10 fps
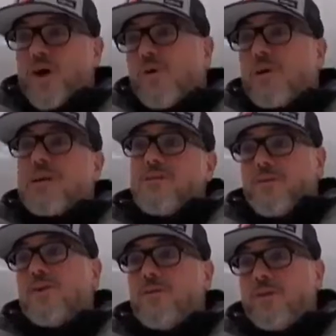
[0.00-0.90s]
So,
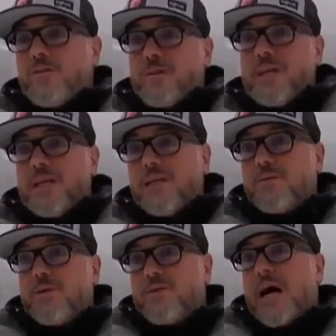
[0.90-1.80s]
conservatively,
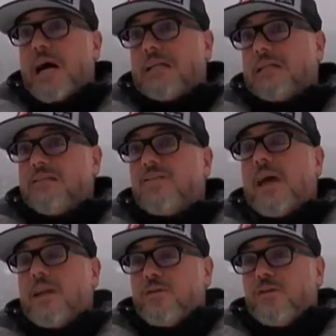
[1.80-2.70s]
we've gotten
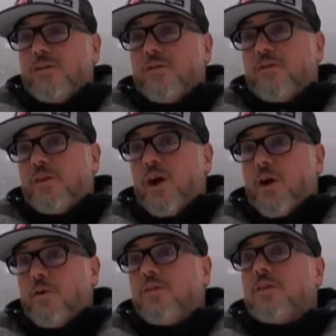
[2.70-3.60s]
10 inches of
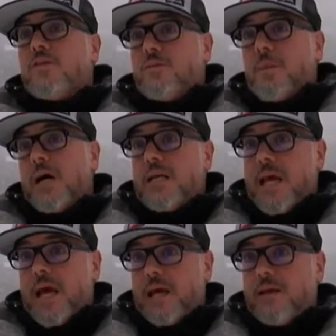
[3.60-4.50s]
snow since
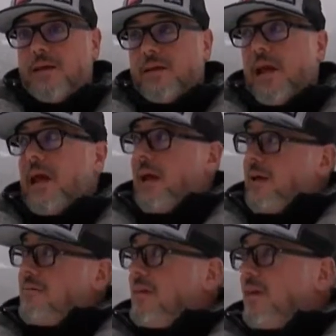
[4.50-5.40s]
Monday
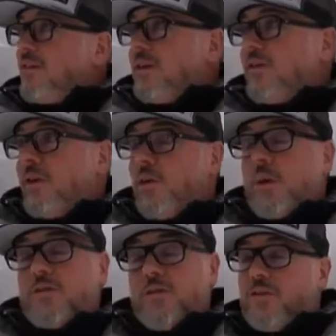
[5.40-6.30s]
and it's
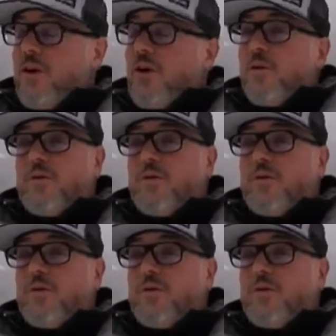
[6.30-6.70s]
continuing to snow.